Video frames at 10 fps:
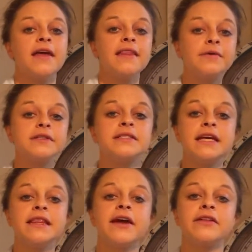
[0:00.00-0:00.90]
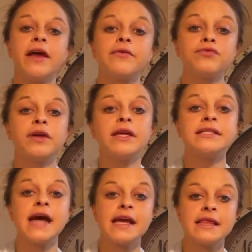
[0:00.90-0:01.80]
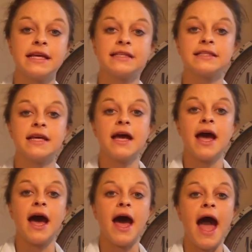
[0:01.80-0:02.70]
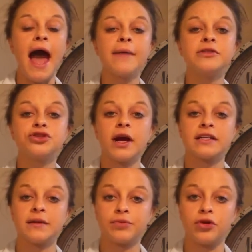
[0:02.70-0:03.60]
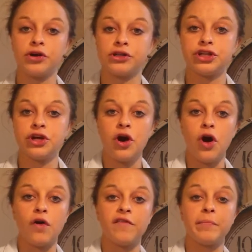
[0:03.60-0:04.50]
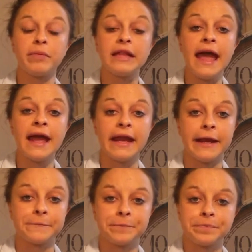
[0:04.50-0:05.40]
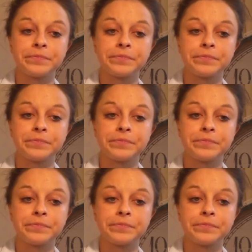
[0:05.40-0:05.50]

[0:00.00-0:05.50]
They would sit there and they would really take this abstract approach of planning.